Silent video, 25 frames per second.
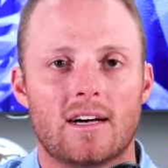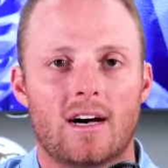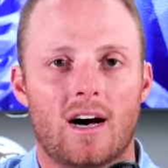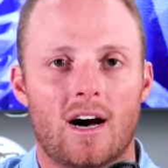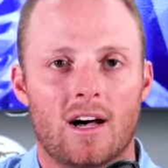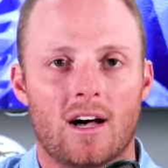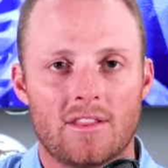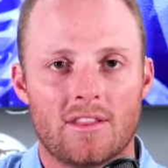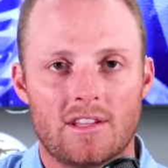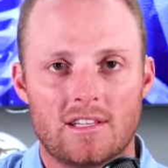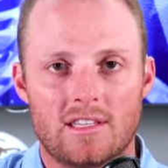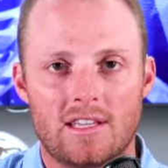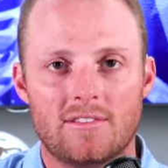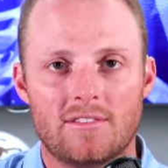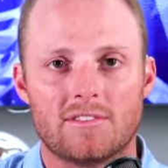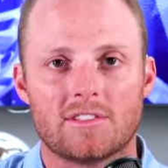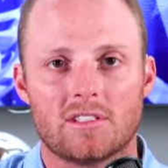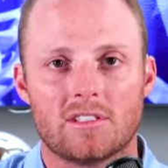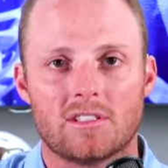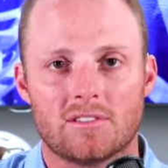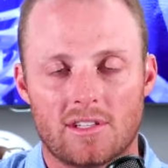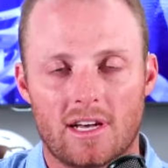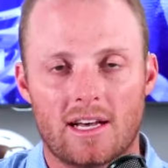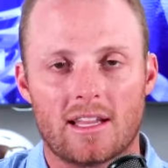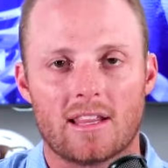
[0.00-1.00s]
on the
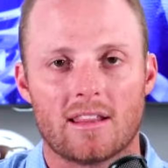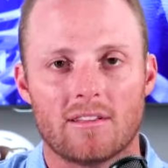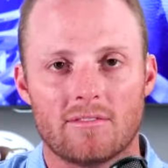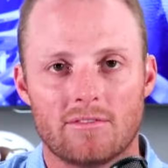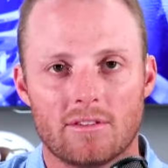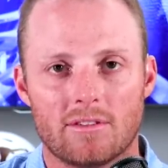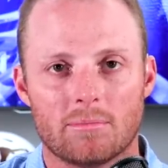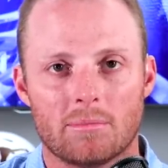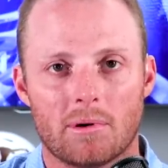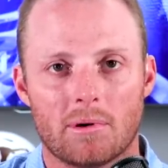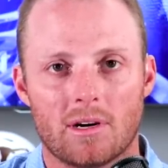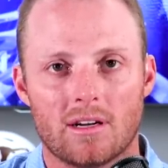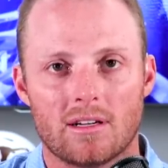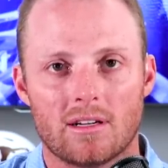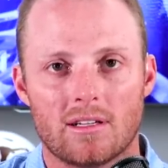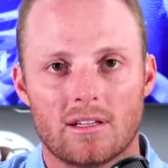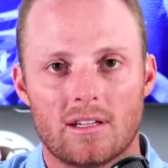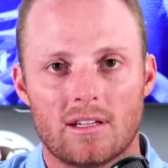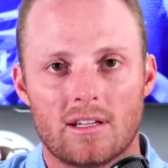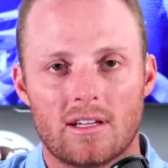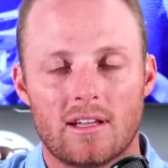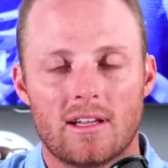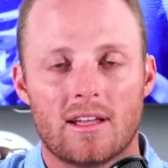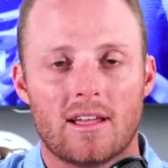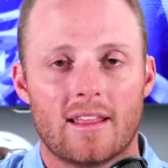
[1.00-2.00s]
defensive side of the football.
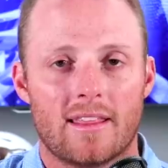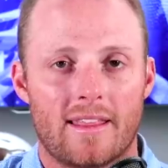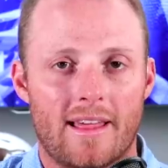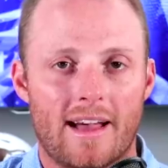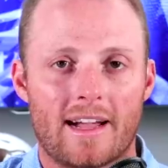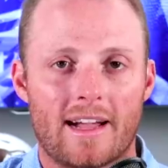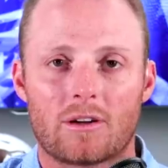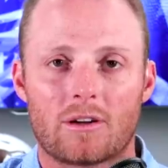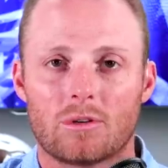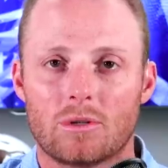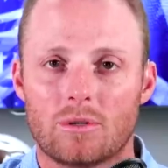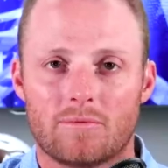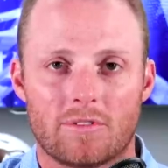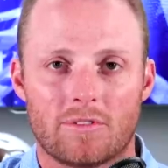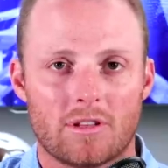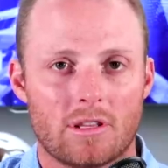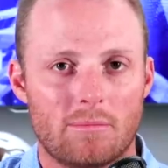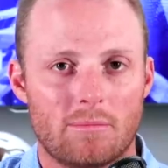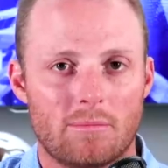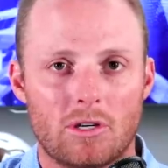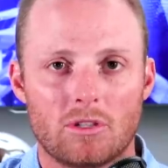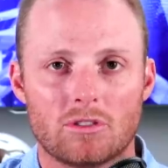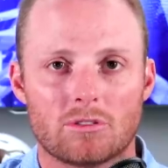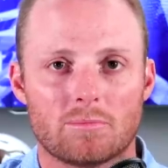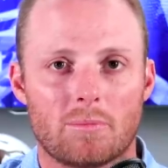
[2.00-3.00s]
That group, for the
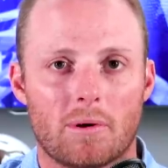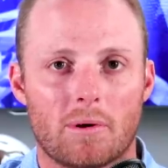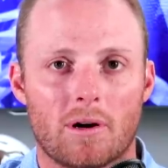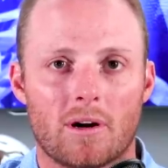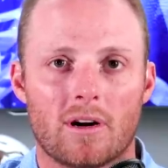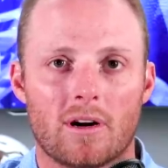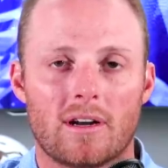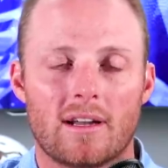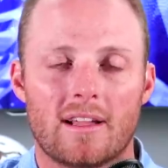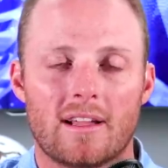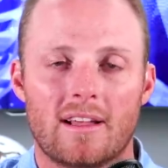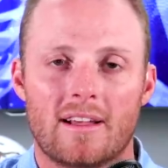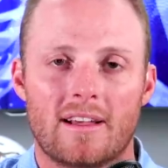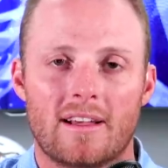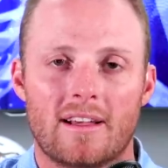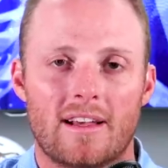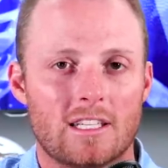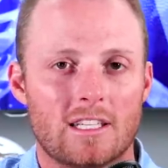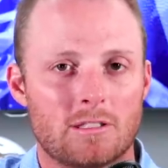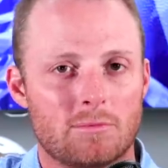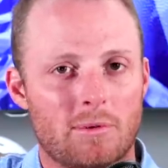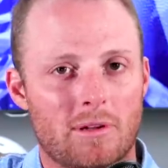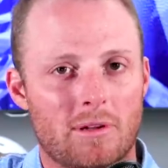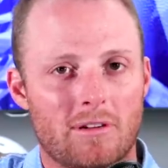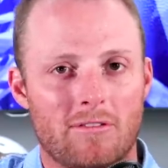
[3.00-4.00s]
most part,
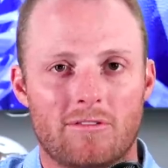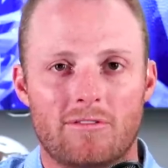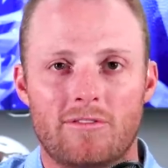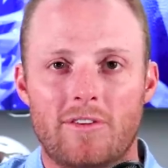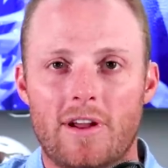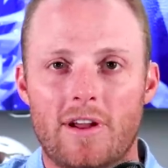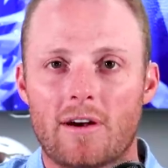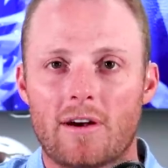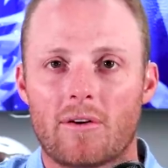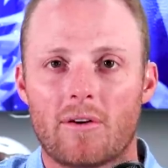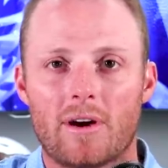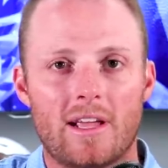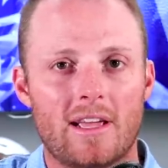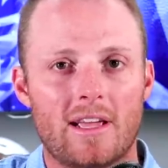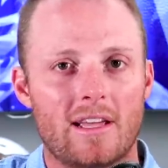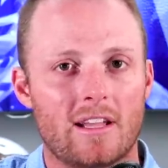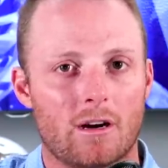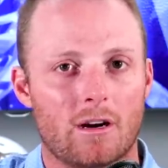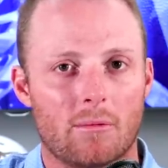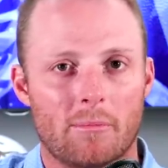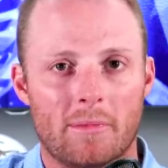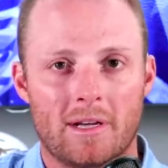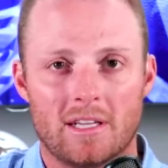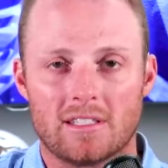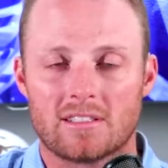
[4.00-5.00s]
has been very hit
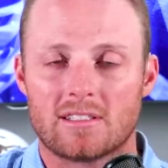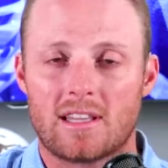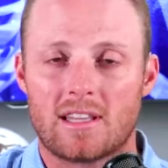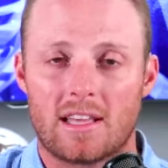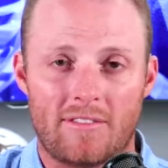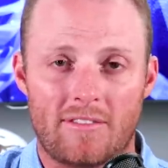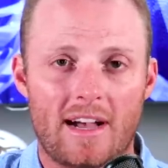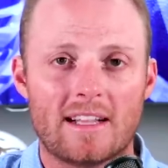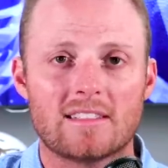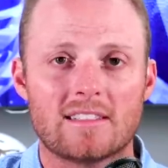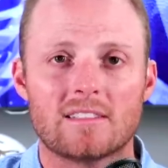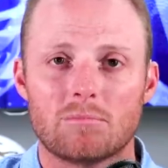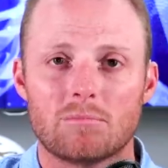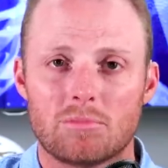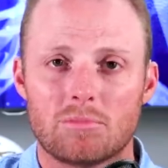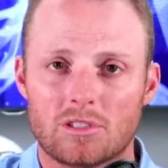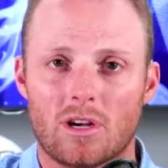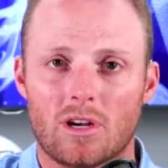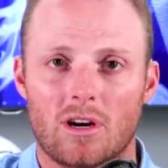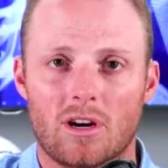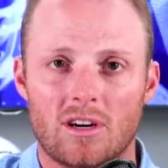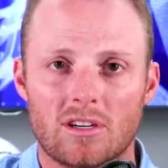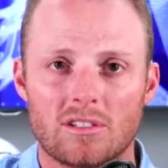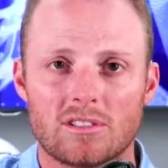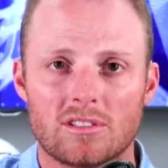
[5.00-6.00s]
or miss. They've had some
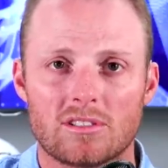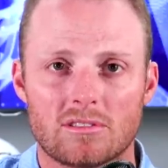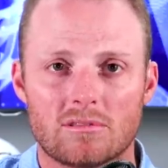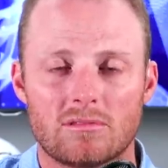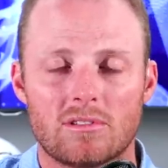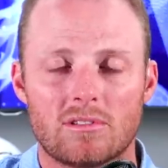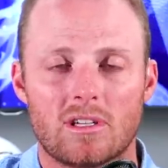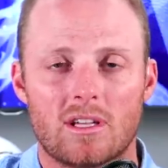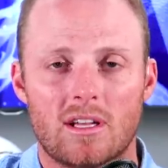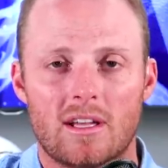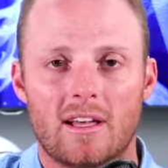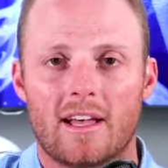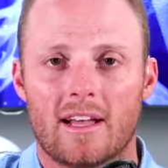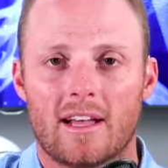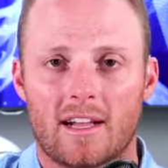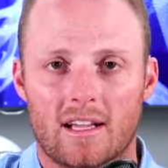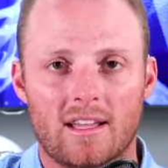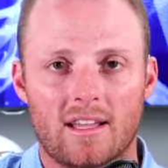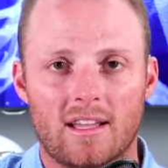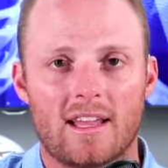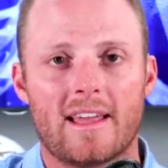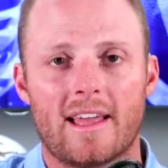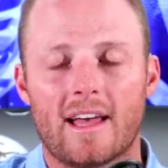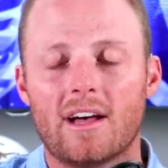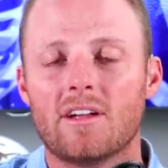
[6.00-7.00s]
stars. And
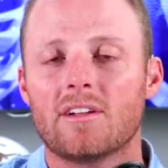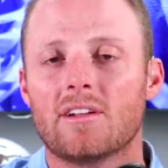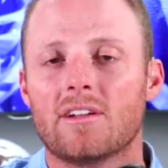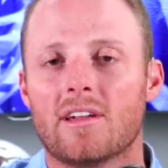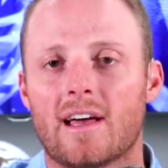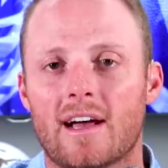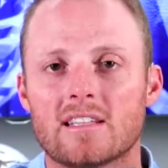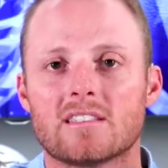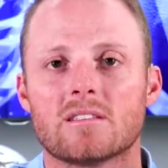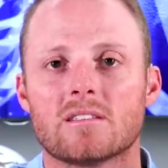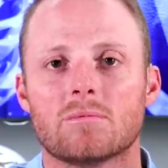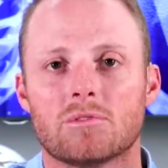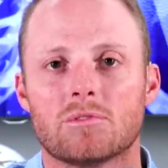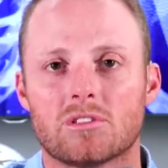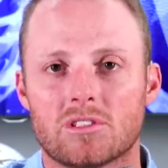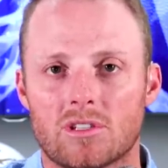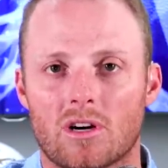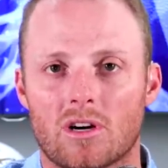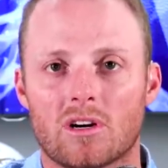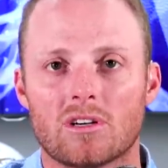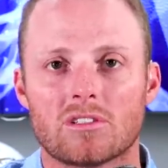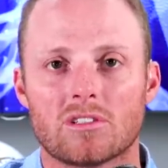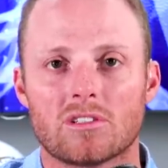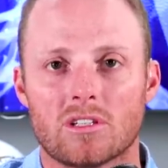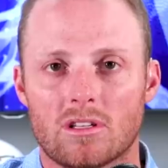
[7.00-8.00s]
Clay Helton had some
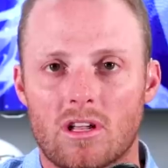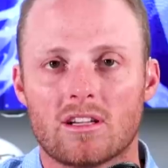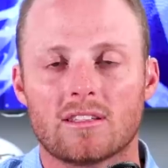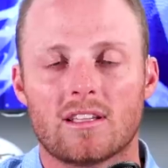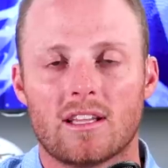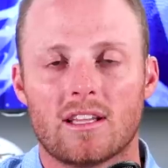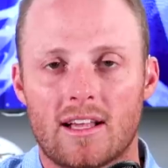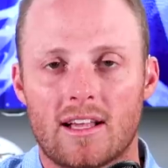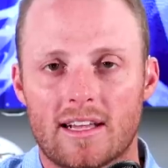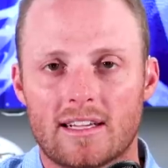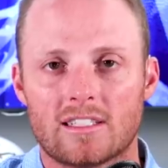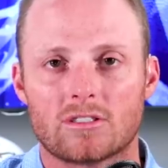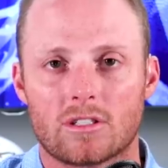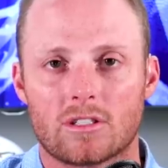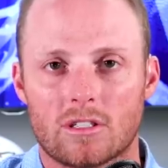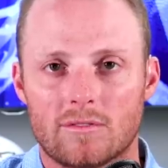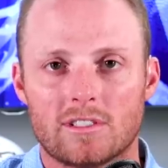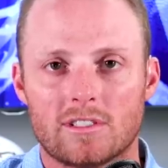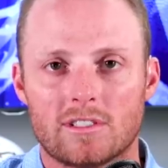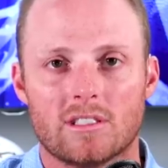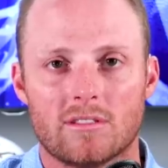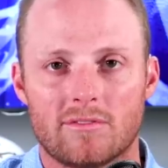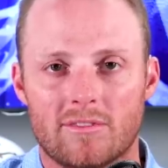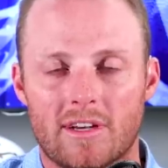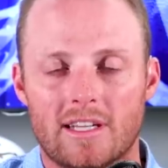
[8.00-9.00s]
stars along the line of
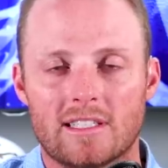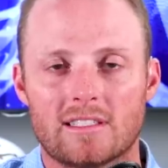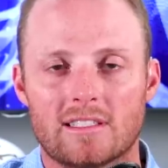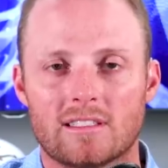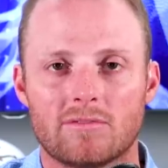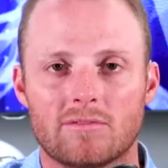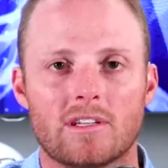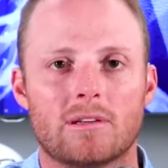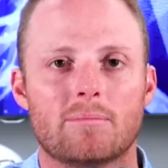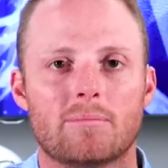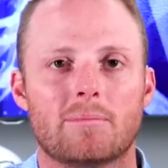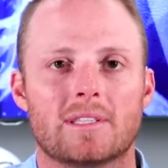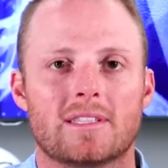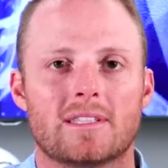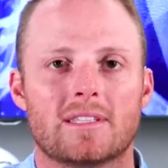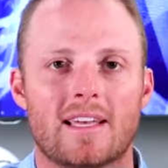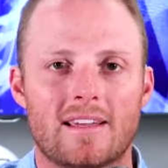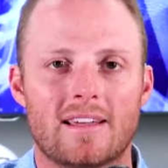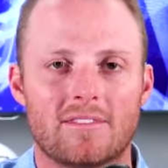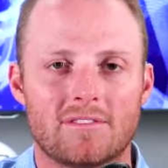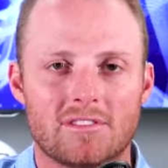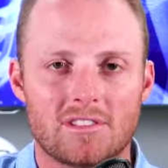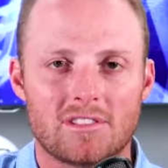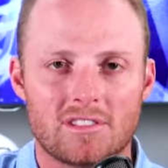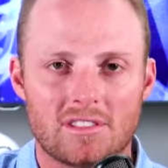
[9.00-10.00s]
scrimmage defensively, but they
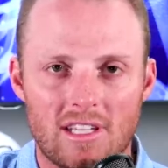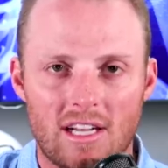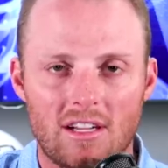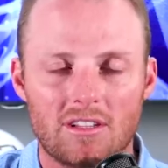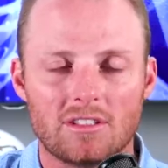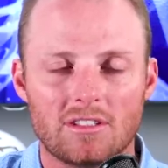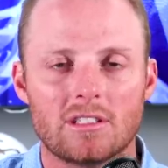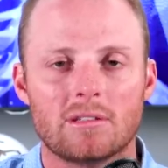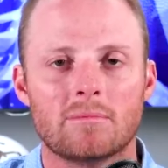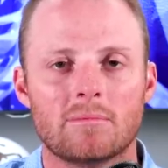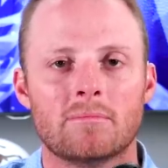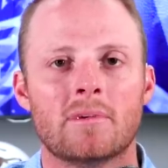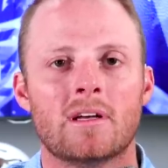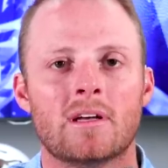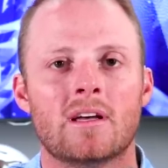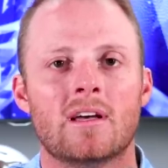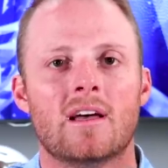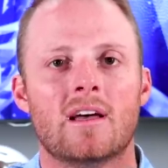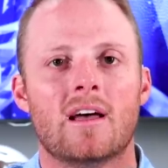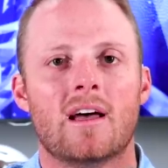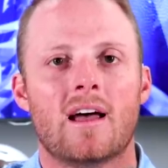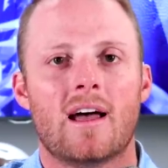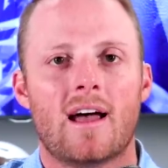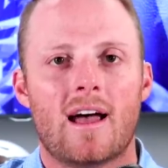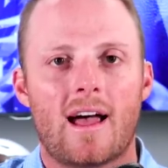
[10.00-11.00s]
have seldom
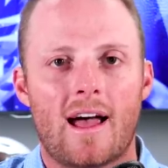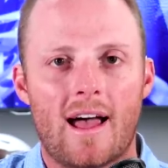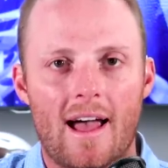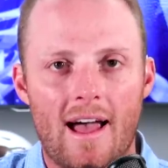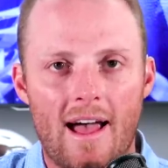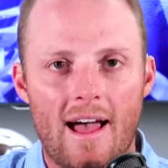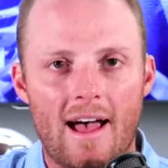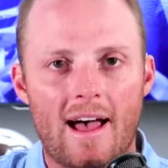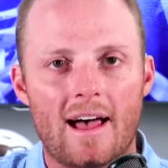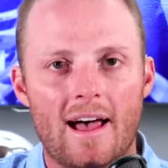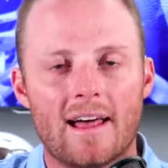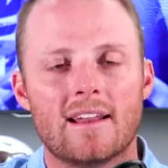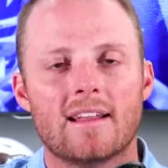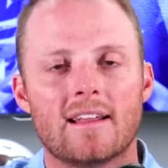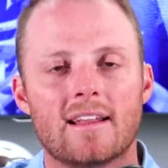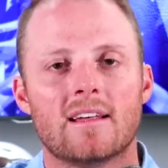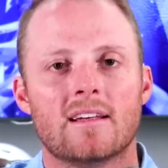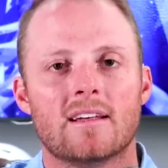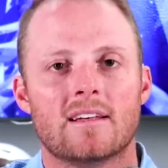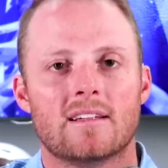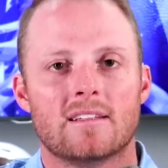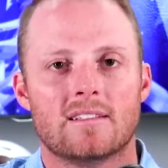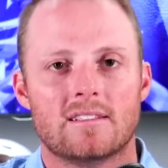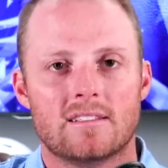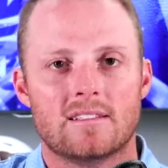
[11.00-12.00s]
had
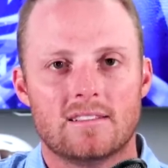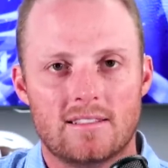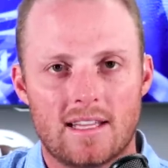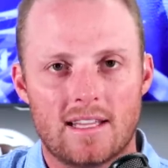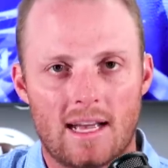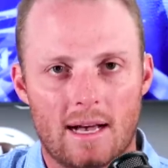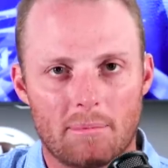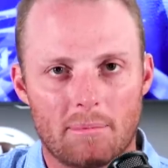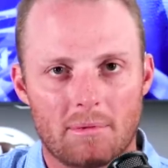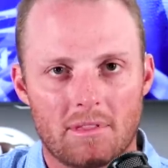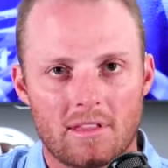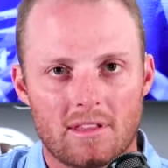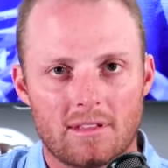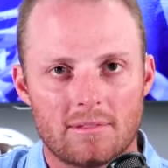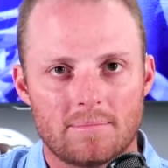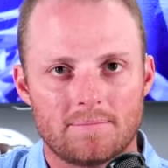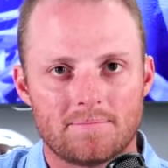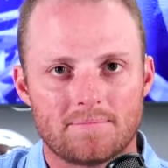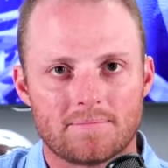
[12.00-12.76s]
depth.